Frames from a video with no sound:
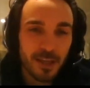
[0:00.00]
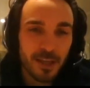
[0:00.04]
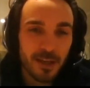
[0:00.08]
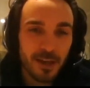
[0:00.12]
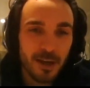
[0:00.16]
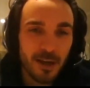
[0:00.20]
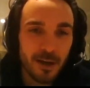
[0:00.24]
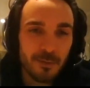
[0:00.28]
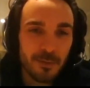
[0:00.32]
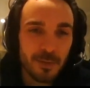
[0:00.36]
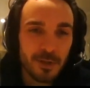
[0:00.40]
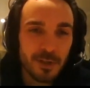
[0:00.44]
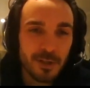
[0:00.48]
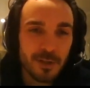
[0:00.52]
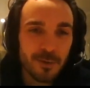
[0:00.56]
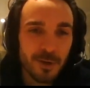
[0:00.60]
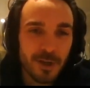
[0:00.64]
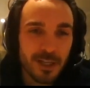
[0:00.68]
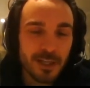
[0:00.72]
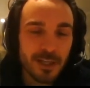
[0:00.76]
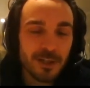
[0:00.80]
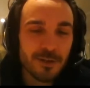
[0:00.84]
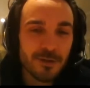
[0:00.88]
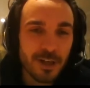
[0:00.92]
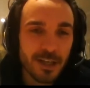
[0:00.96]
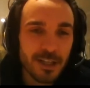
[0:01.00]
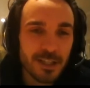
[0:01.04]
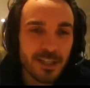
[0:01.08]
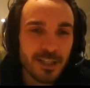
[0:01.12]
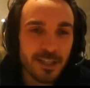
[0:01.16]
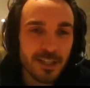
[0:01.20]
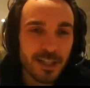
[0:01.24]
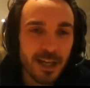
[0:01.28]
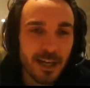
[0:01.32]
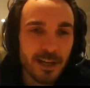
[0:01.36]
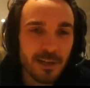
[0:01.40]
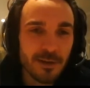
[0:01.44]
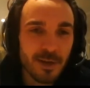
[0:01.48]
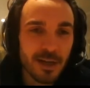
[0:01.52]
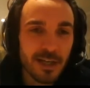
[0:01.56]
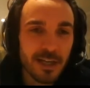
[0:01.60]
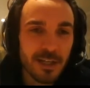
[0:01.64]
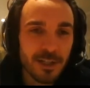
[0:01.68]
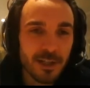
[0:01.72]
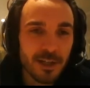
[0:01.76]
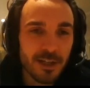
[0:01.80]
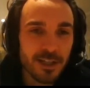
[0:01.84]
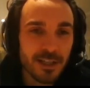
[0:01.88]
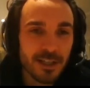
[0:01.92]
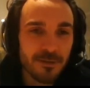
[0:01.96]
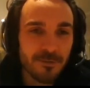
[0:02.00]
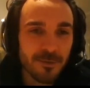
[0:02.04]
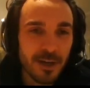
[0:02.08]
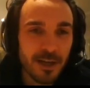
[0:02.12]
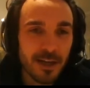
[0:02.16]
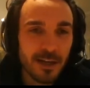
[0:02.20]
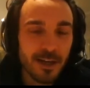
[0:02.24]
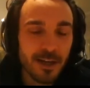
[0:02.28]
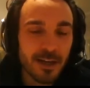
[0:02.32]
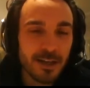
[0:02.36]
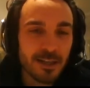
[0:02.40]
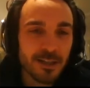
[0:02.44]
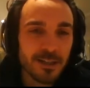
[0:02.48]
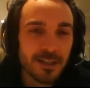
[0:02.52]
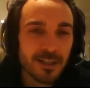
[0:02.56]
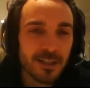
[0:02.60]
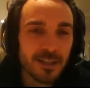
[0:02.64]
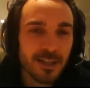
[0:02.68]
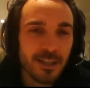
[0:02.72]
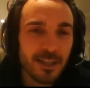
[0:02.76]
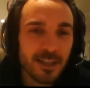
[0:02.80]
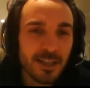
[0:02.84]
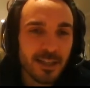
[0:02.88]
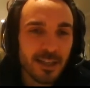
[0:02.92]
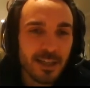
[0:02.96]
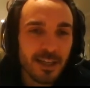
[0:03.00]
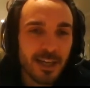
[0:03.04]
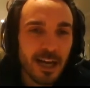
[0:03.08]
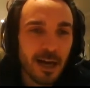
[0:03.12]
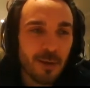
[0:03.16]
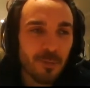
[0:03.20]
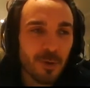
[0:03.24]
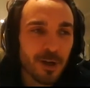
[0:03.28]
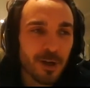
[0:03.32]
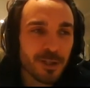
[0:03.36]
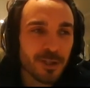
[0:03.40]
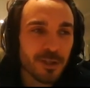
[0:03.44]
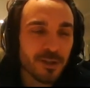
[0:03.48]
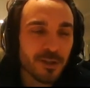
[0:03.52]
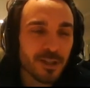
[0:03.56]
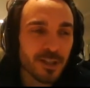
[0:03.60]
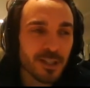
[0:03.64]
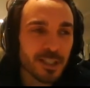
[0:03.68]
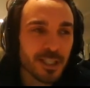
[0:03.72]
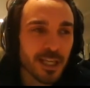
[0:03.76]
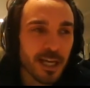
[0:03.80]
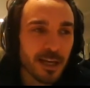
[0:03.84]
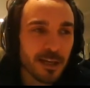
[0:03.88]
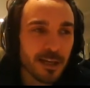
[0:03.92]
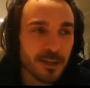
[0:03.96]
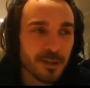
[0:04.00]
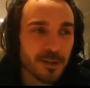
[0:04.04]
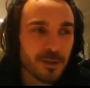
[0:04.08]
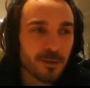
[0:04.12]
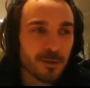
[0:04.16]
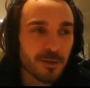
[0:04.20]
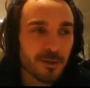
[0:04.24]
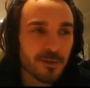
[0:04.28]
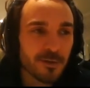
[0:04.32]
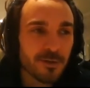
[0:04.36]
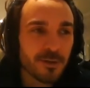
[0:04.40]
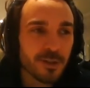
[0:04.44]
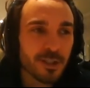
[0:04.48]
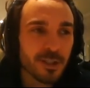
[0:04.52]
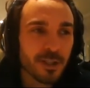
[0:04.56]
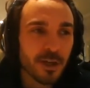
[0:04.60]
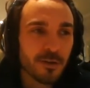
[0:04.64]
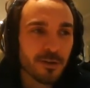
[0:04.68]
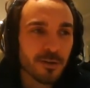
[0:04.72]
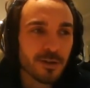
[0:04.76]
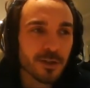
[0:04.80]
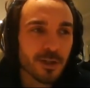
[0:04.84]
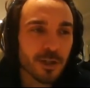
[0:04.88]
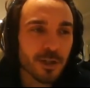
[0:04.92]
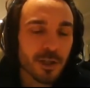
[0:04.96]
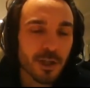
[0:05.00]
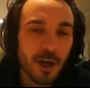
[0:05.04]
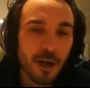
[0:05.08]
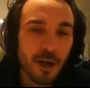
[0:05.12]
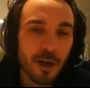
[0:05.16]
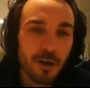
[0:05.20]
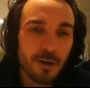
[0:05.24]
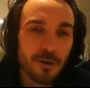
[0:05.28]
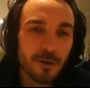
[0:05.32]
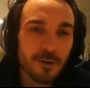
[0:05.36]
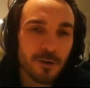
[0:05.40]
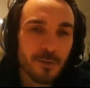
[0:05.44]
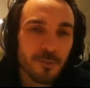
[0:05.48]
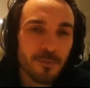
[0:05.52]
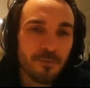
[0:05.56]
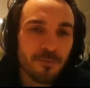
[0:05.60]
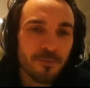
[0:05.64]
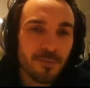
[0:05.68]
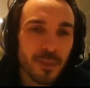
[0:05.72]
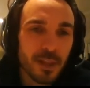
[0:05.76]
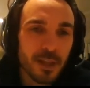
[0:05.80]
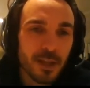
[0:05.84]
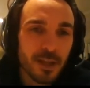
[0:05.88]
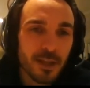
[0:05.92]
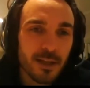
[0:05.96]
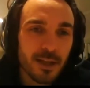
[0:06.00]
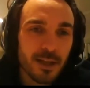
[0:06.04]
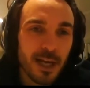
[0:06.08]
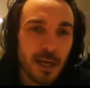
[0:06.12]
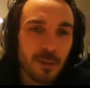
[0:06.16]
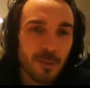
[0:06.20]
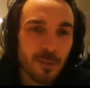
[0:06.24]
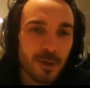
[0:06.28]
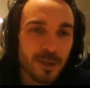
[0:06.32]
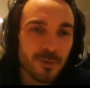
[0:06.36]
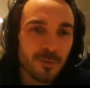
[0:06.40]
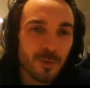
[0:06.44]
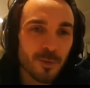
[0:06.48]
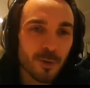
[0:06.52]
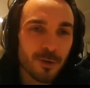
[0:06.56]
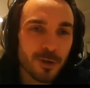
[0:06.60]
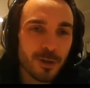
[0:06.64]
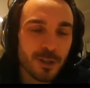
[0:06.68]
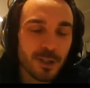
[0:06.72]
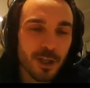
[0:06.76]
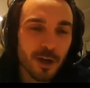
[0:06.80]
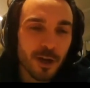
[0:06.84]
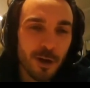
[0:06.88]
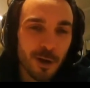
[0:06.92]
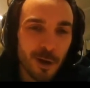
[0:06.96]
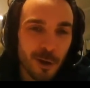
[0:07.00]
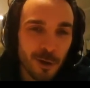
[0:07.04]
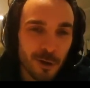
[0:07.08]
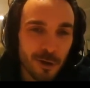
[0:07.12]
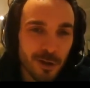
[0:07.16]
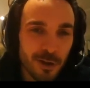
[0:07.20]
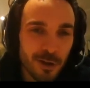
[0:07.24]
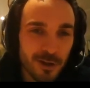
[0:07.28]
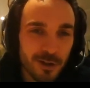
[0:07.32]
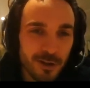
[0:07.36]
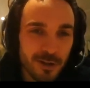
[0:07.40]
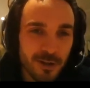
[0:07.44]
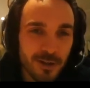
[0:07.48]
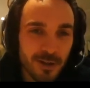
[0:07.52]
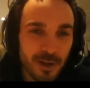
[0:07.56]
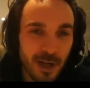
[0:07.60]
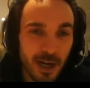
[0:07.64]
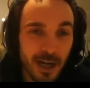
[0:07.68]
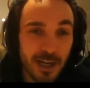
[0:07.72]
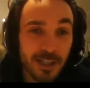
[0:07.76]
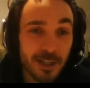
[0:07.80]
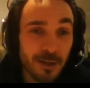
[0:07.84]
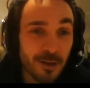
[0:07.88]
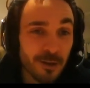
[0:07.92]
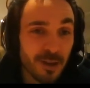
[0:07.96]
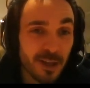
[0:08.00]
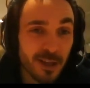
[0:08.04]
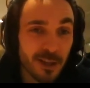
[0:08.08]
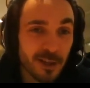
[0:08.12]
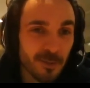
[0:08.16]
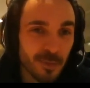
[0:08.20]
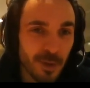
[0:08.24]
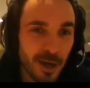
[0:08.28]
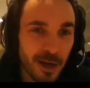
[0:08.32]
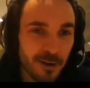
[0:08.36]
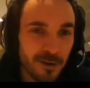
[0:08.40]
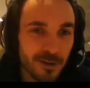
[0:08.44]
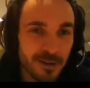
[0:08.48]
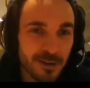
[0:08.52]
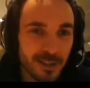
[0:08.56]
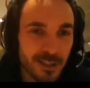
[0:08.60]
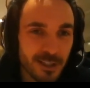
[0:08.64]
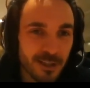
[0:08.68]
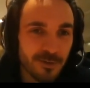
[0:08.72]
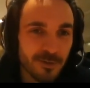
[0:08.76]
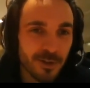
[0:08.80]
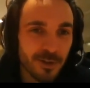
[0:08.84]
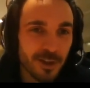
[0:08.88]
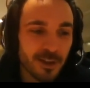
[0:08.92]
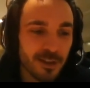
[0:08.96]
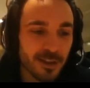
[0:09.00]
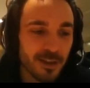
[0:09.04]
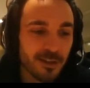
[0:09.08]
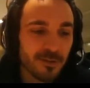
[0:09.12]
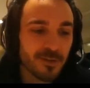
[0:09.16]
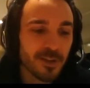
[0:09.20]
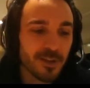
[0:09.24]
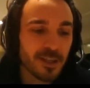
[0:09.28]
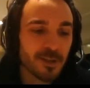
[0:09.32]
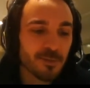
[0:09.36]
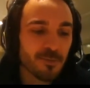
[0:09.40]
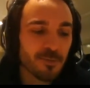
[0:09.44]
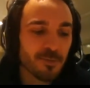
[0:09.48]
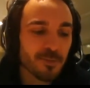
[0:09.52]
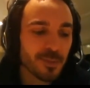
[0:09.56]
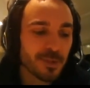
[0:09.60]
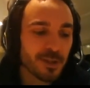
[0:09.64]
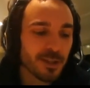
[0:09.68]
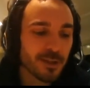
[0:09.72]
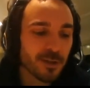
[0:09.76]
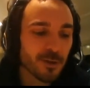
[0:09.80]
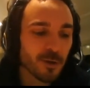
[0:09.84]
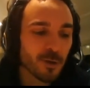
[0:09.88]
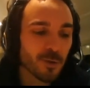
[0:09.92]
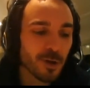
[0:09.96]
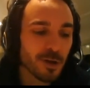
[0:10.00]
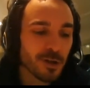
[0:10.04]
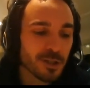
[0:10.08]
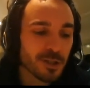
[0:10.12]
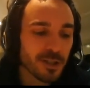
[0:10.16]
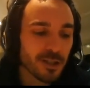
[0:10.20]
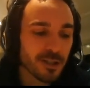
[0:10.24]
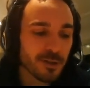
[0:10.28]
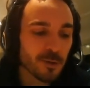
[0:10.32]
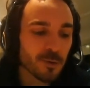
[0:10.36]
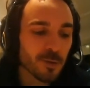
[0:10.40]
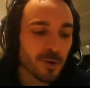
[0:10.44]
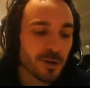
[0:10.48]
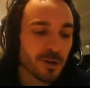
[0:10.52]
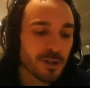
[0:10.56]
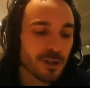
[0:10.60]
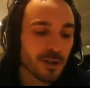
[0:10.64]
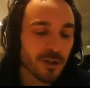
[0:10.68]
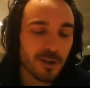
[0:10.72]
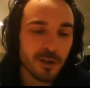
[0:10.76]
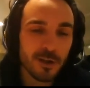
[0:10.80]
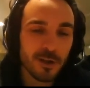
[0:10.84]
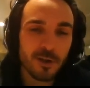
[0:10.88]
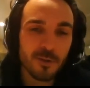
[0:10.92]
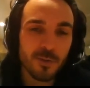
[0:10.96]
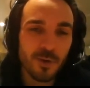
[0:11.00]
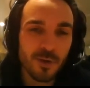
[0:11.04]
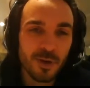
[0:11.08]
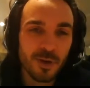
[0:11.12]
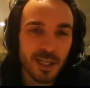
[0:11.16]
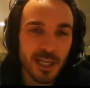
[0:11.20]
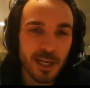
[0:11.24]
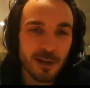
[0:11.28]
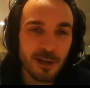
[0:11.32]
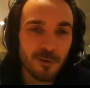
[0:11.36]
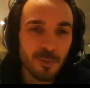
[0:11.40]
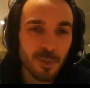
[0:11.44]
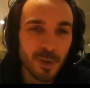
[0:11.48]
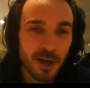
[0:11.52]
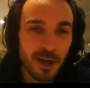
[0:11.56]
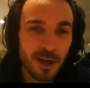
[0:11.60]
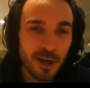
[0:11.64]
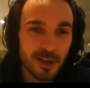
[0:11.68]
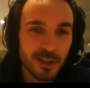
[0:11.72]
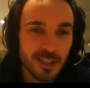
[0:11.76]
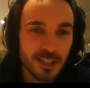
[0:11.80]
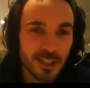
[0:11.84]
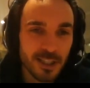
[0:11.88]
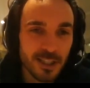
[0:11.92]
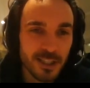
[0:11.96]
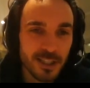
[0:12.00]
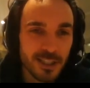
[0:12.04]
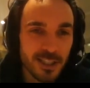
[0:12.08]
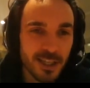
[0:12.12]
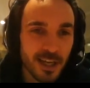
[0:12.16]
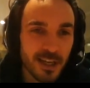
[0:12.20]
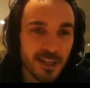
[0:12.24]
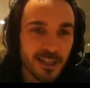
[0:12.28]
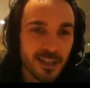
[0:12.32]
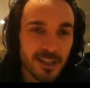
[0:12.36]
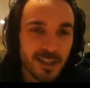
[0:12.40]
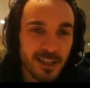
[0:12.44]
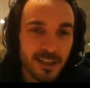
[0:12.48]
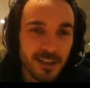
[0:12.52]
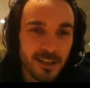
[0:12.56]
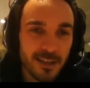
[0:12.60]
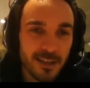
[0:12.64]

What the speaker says: But it's quite interesting that as well. Actually, I didn't realize how much you can tell. It sort of goes to show how much more is going on that I didn't think about, given that if this almost you can communicate with plants these days.